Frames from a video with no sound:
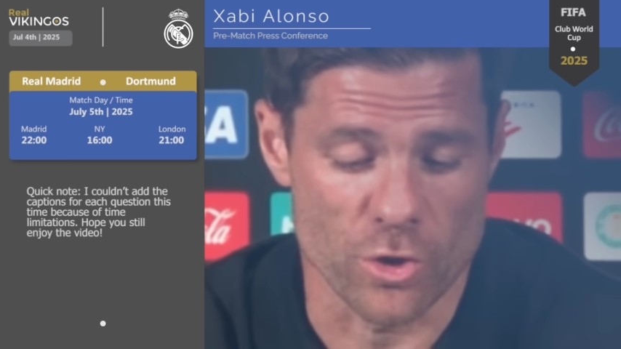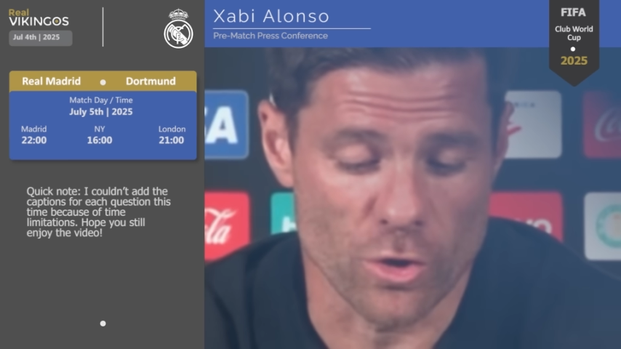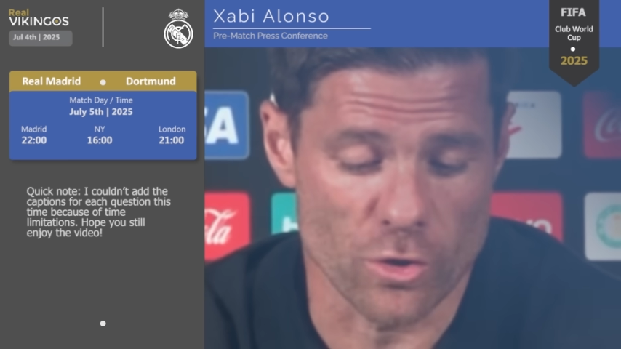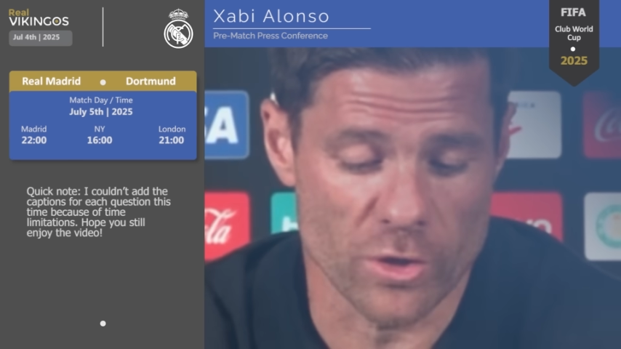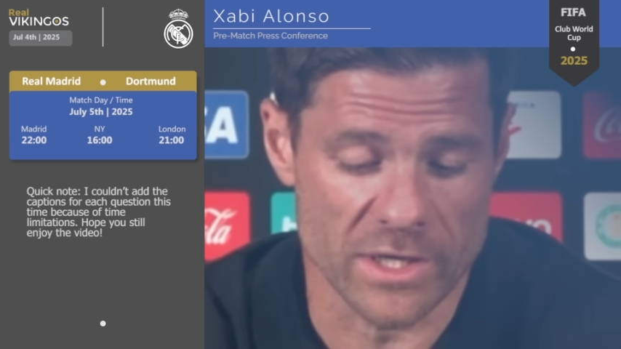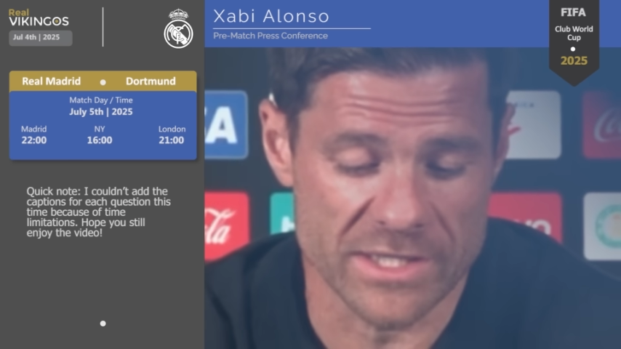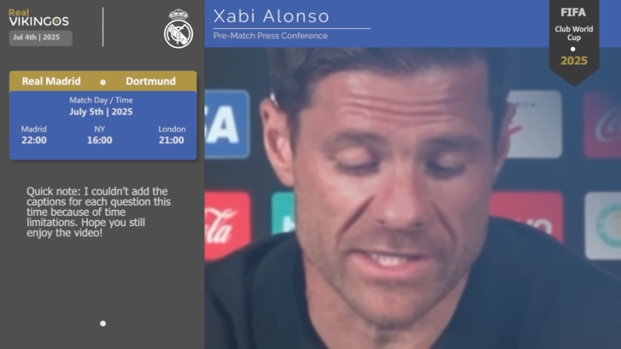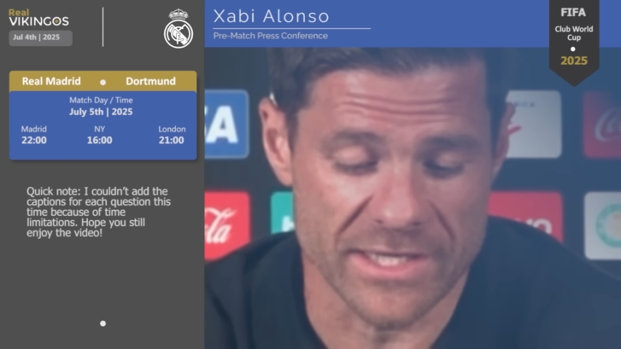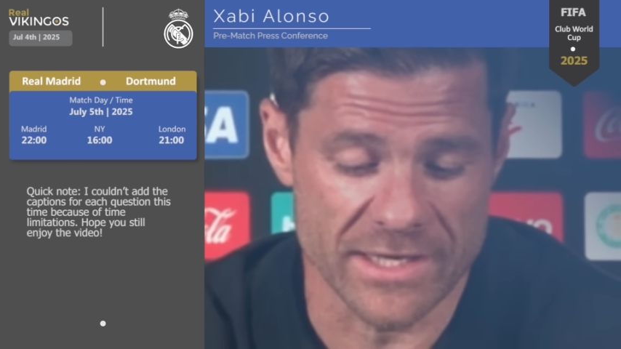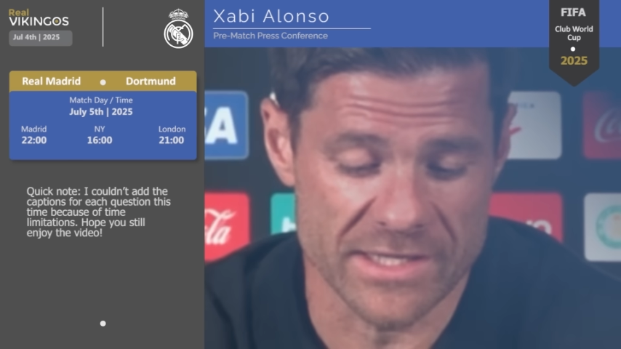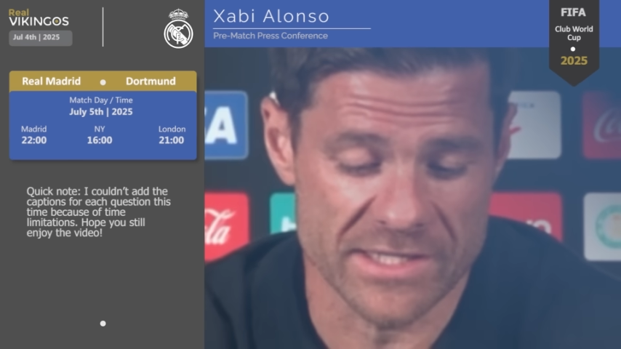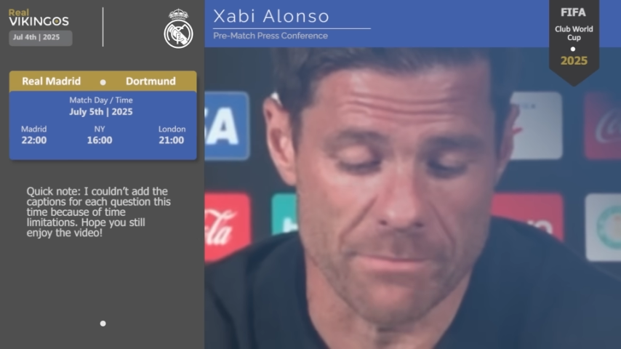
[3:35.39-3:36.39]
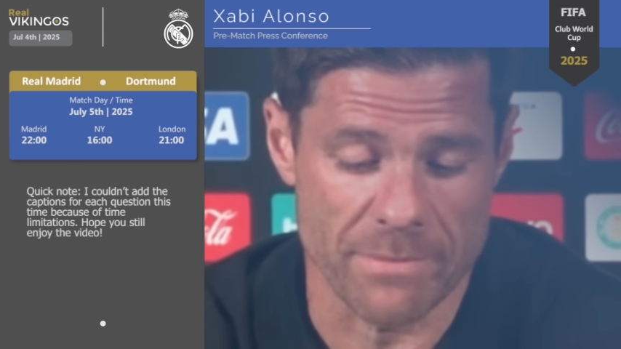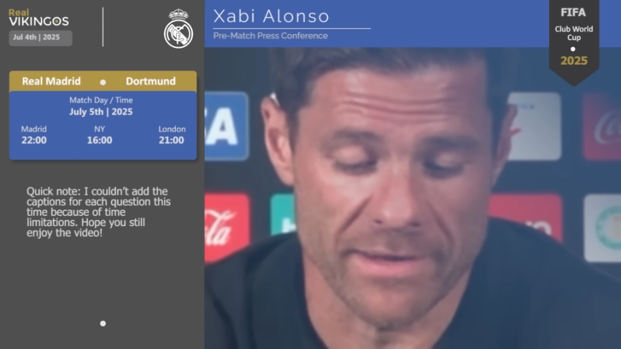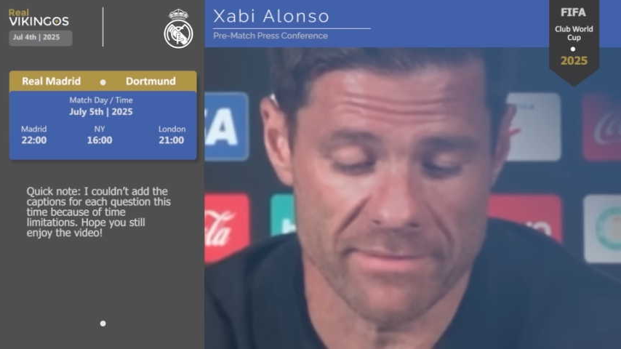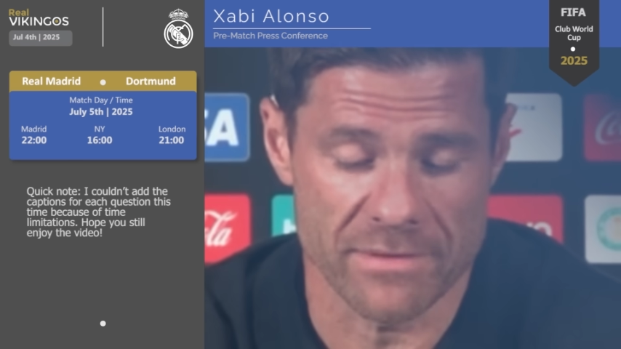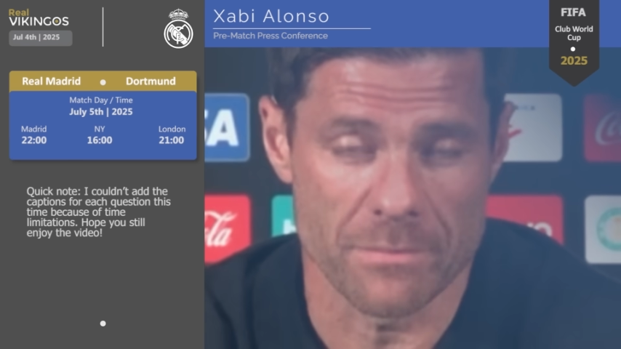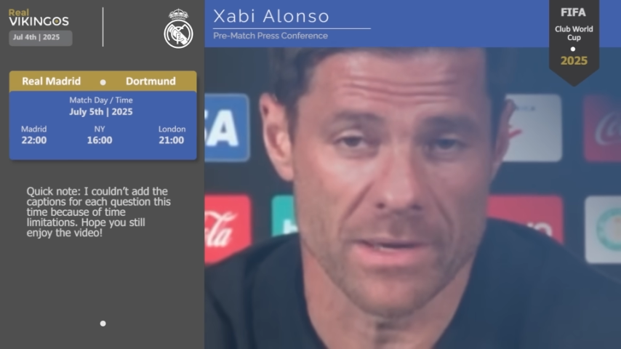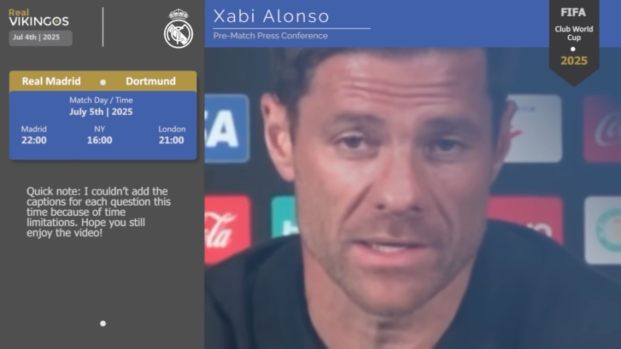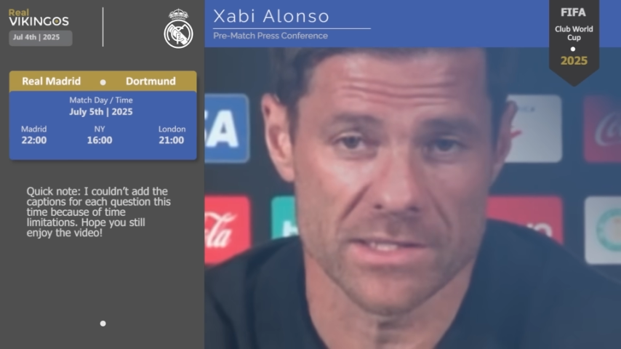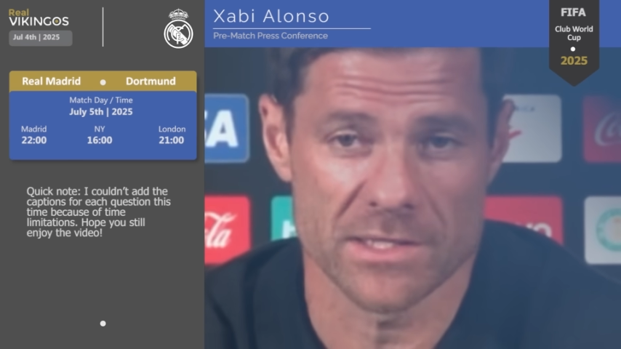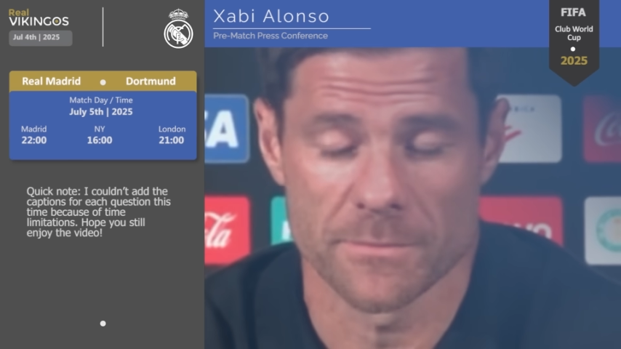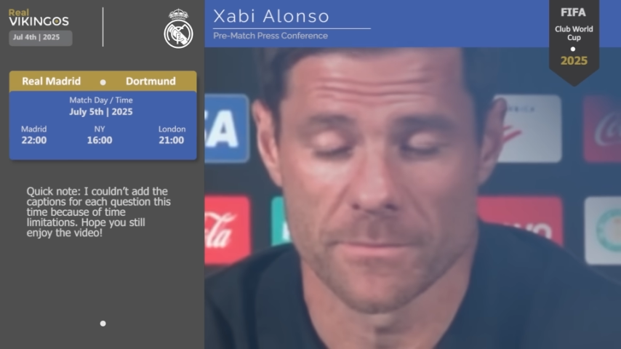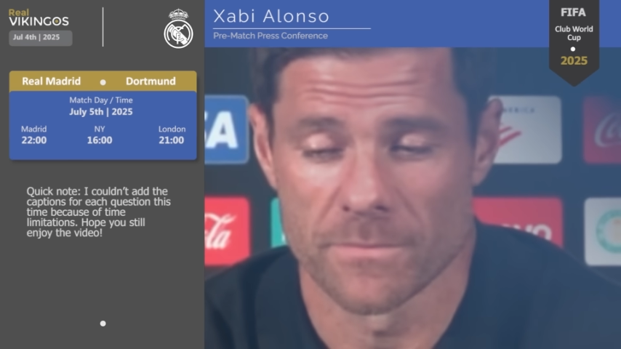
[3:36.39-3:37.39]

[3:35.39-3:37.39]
sometimes make overthinking.